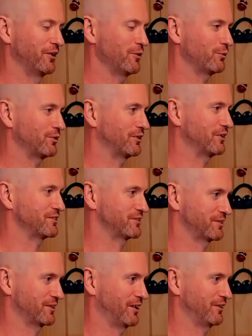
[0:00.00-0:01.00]
with this
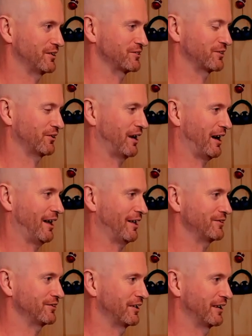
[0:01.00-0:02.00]
other
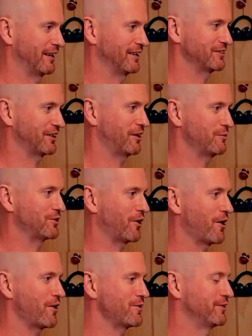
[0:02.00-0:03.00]
hand. So here we
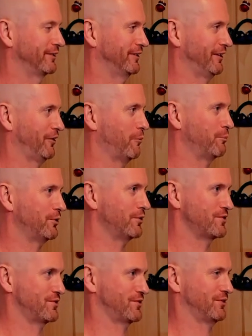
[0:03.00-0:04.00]
go, and I
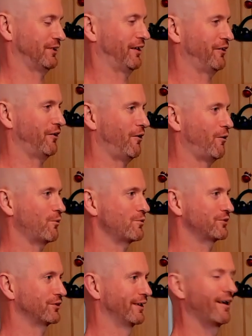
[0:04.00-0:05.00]
push and
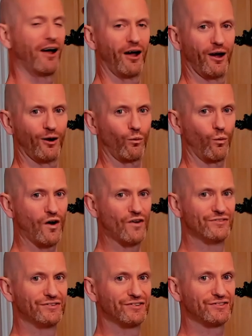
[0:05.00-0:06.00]
hold.
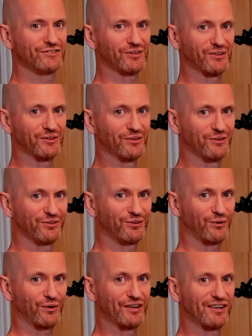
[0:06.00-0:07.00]
1, 2,
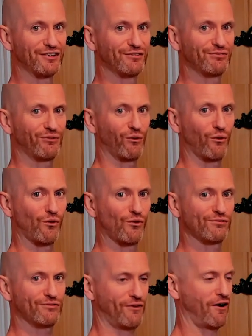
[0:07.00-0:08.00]
3, 4,
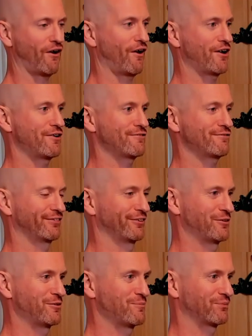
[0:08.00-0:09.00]
5,
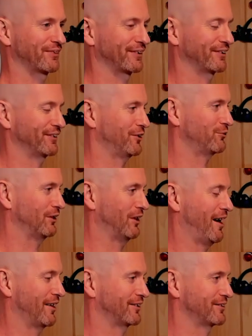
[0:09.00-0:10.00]
and
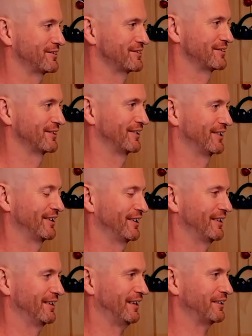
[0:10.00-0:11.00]
relax.
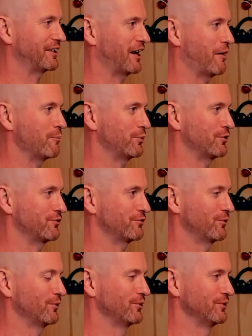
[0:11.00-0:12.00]
And again, push
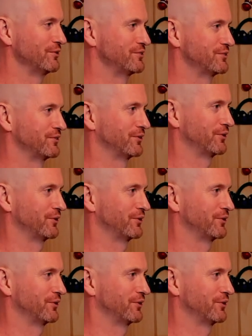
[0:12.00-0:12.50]
forwards.